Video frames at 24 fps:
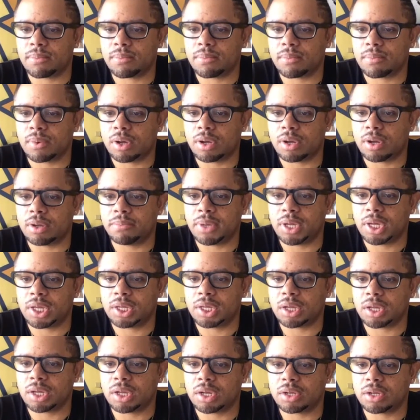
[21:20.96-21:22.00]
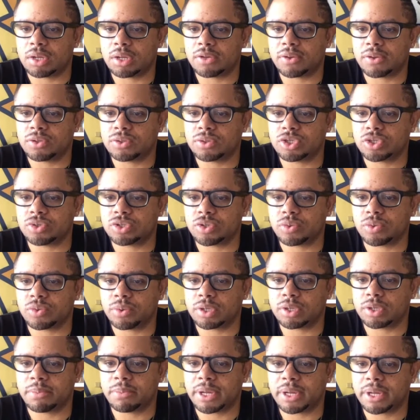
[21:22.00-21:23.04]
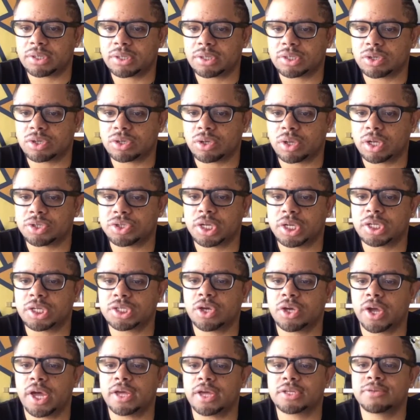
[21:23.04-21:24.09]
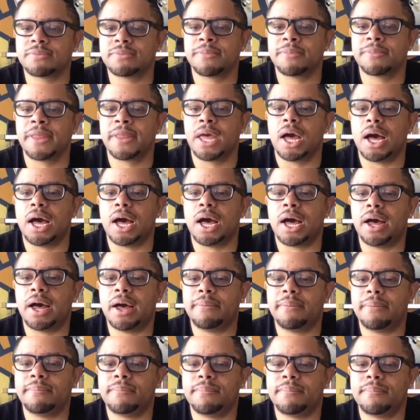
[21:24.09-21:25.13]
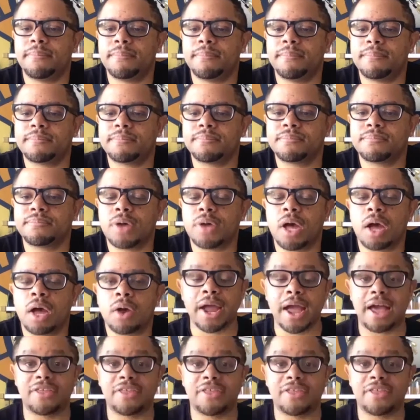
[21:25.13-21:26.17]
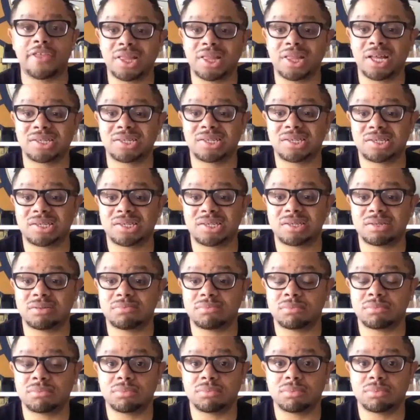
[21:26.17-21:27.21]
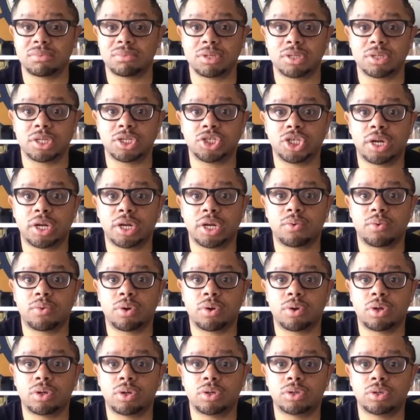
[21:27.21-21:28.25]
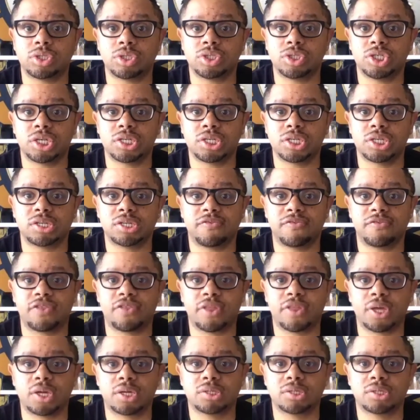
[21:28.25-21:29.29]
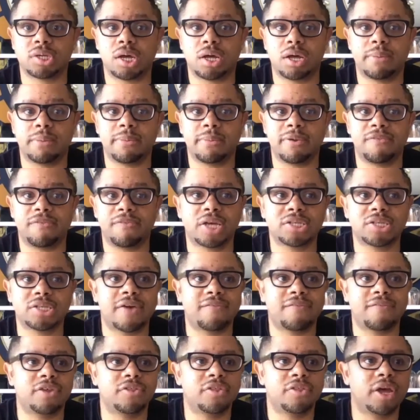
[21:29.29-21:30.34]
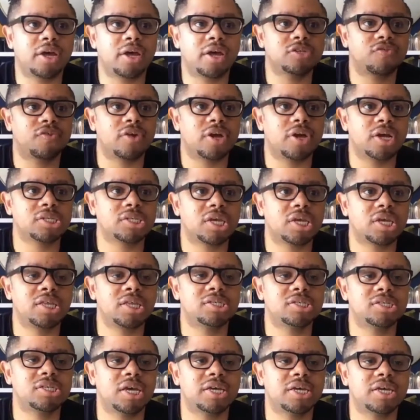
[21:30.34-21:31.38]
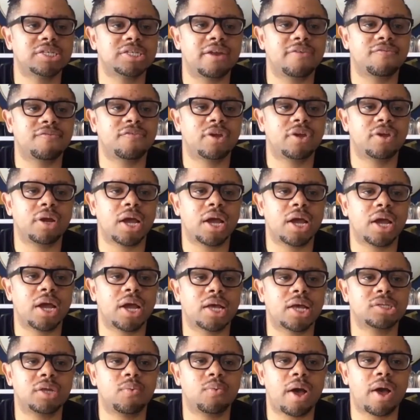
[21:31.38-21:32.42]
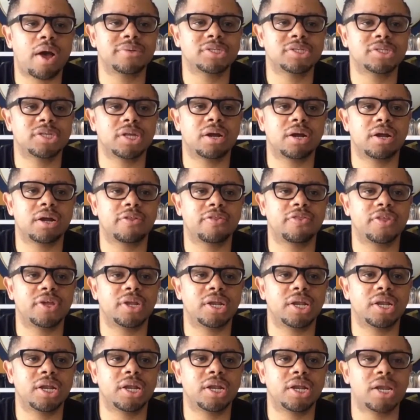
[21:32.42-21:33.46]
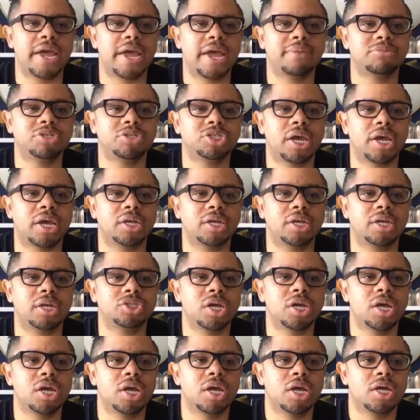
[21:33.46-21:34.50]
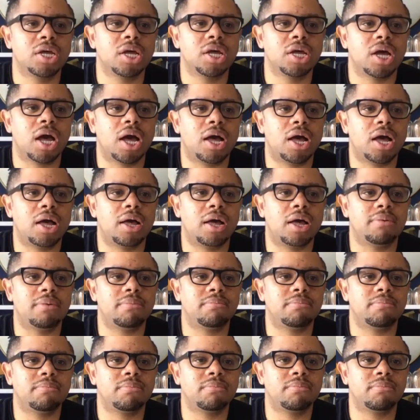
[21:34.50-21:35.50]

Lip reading: me to use the real to bounce to a large city. So yes. All right, I think that's the general gist of things. If you guys have anything else for us, Keith says, out of curiosity, why was there a name change from